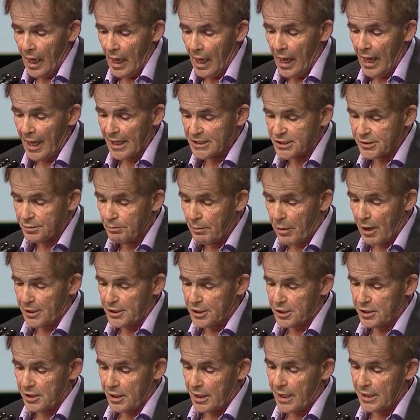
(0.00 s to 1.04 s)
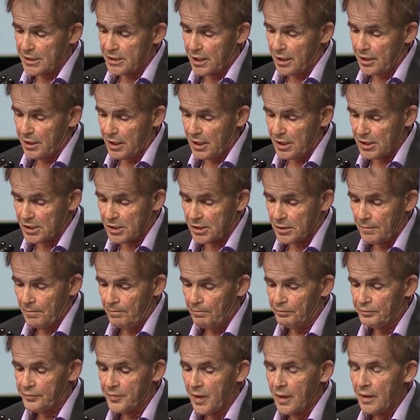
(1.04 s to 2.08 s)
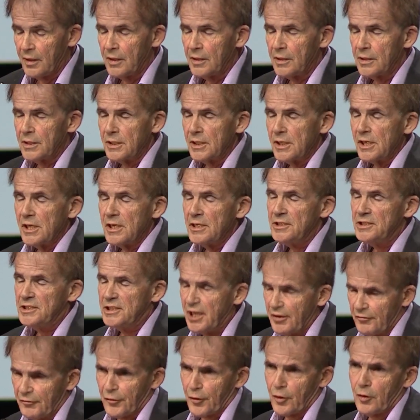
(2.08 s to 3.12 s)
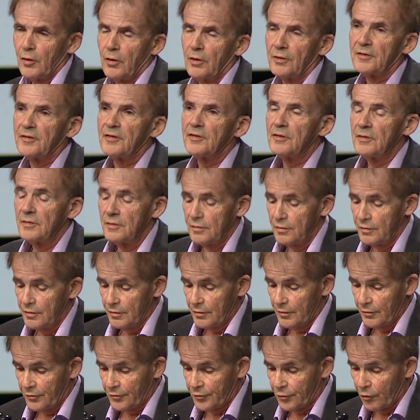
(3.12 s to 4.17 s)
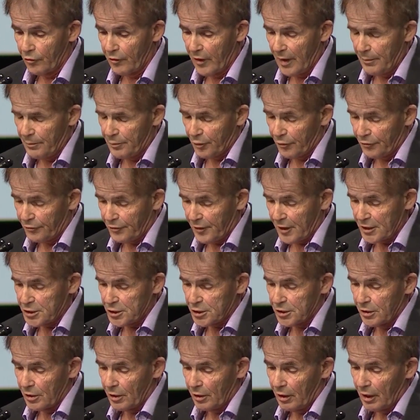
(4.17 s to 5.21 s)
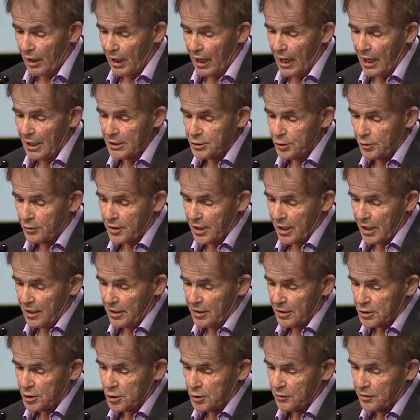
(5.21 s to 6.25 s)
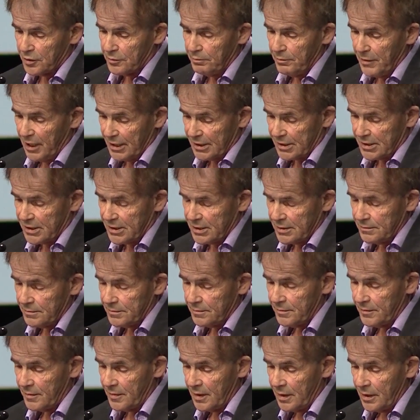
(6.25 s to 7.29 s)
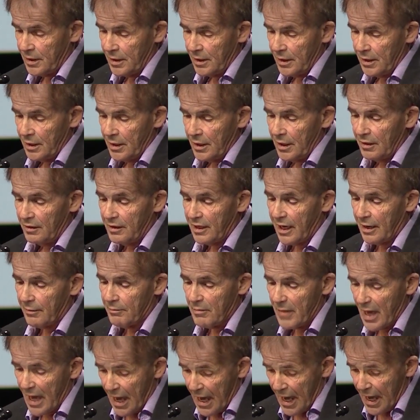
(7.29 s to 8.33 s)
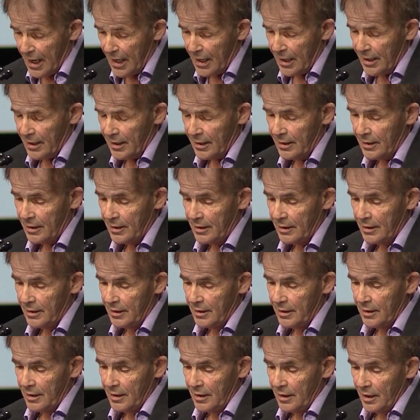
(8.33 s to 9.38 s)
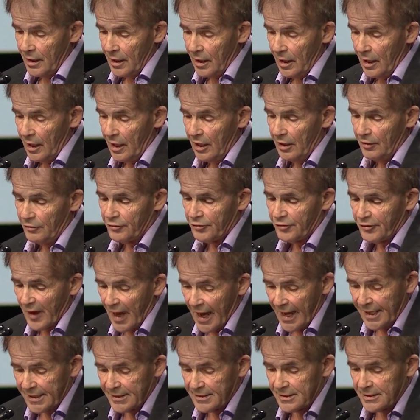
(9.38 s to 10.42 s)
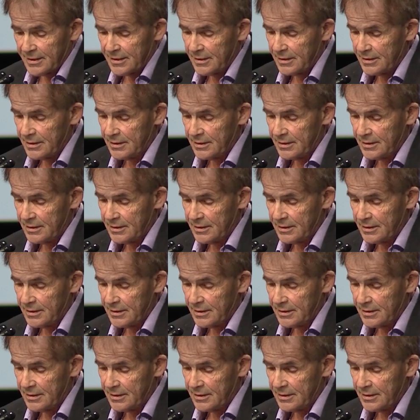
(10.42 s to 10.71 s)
As much as it is difficult for a professional educator to admit, there may, in fact,